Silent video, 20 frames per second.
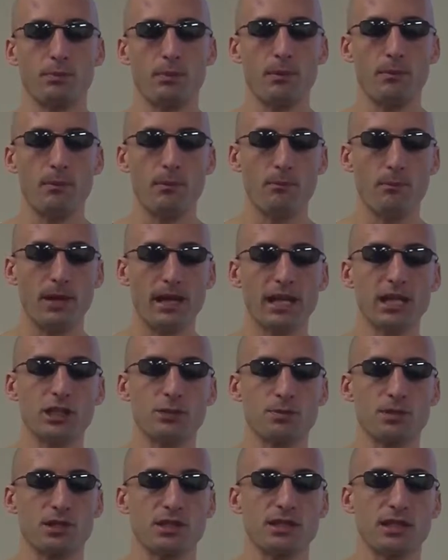made
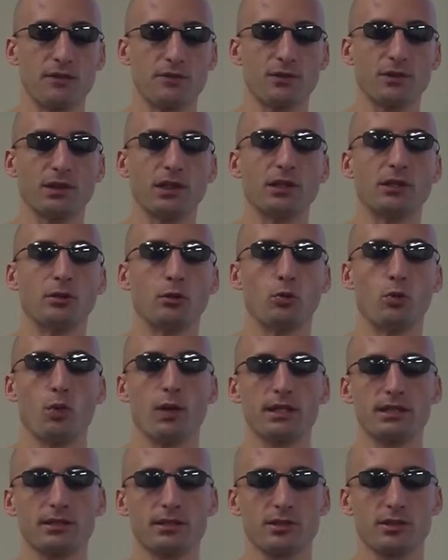specifically to
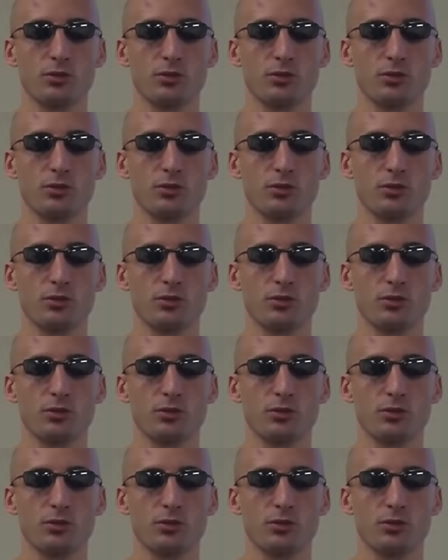whisk the